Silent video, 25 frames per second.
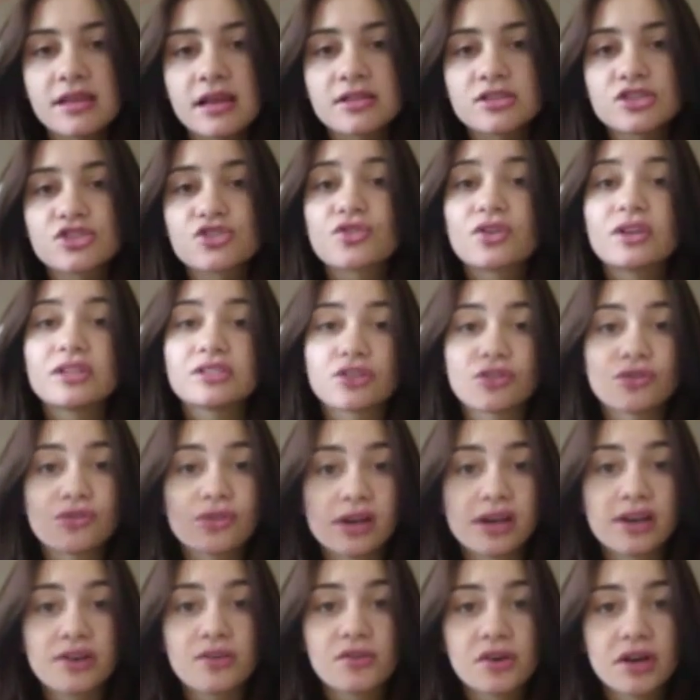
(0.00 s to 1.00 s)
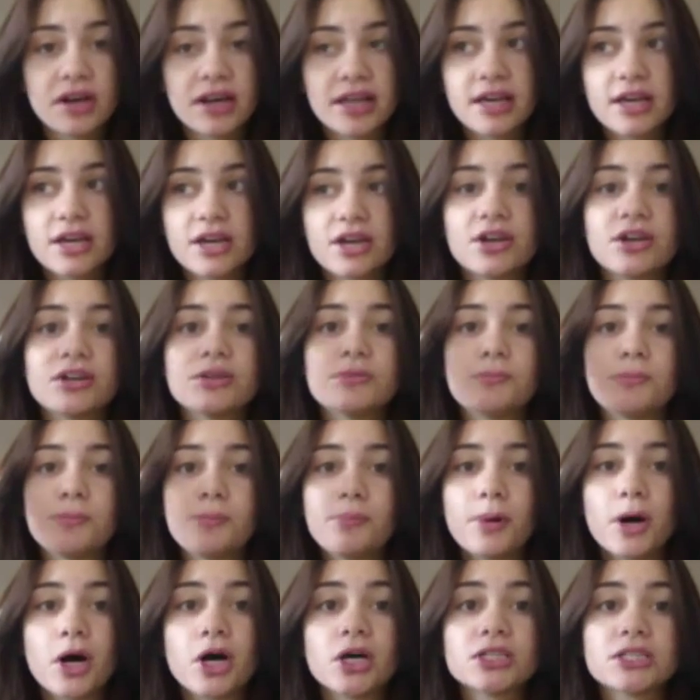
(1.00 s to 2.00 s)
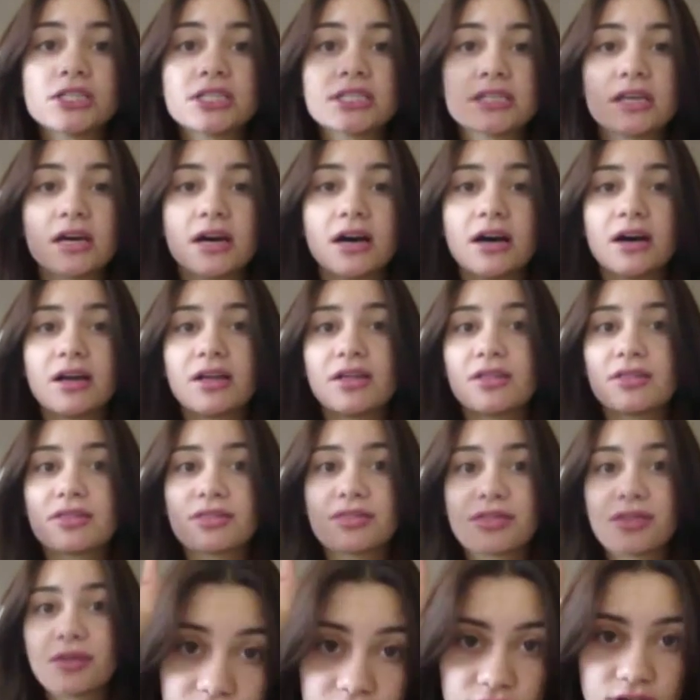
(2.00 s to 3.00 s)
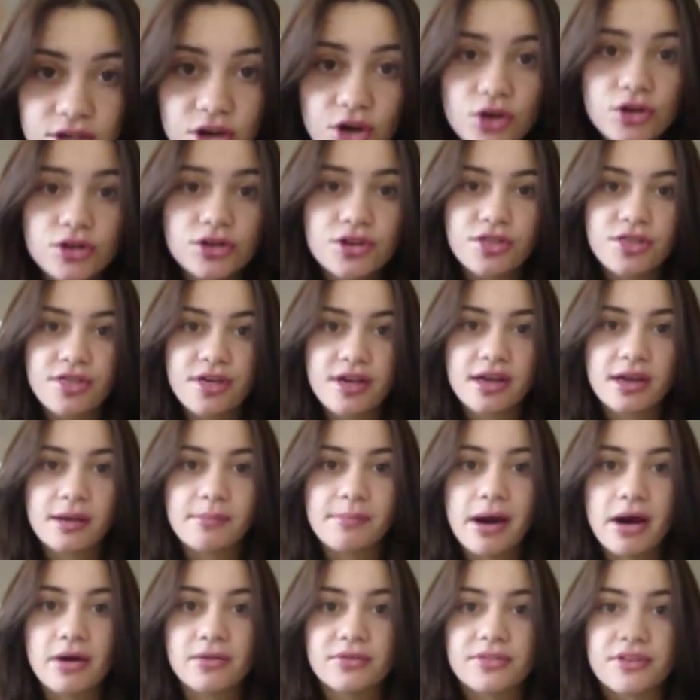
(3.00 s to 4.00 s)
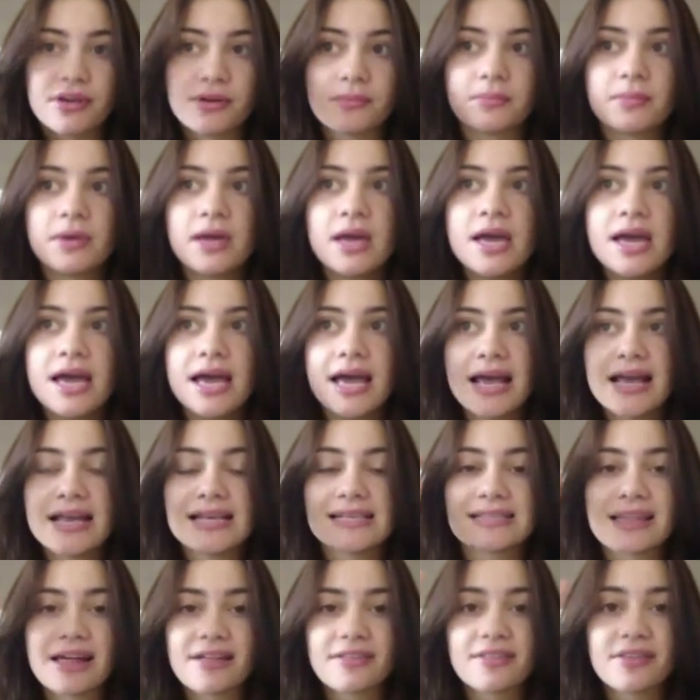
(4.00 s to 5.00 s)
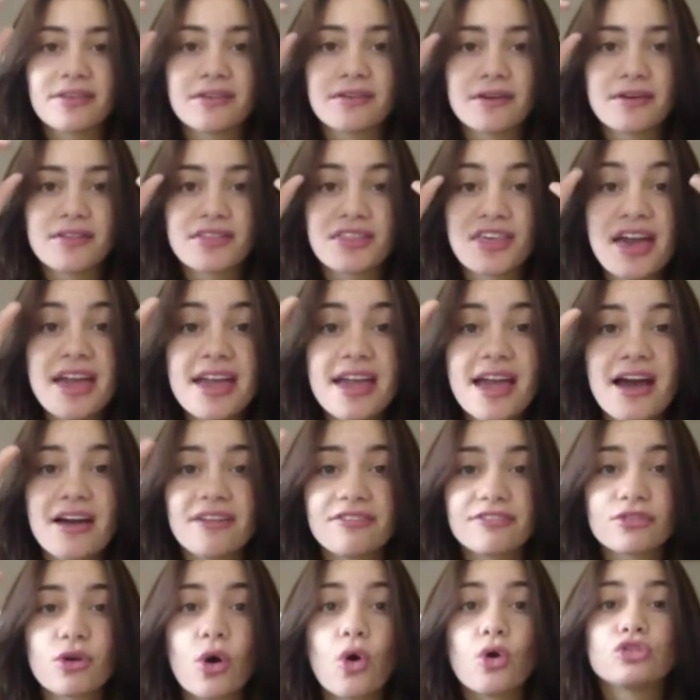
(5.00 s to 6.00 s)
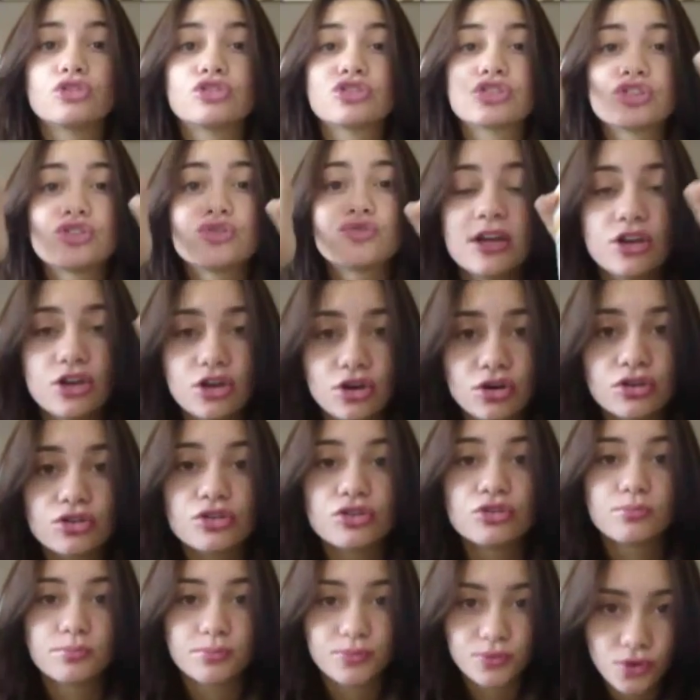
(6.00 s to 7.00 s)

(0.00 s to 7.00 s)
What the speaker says: sunscreens are really, really good, but the good thing about them is that they have got good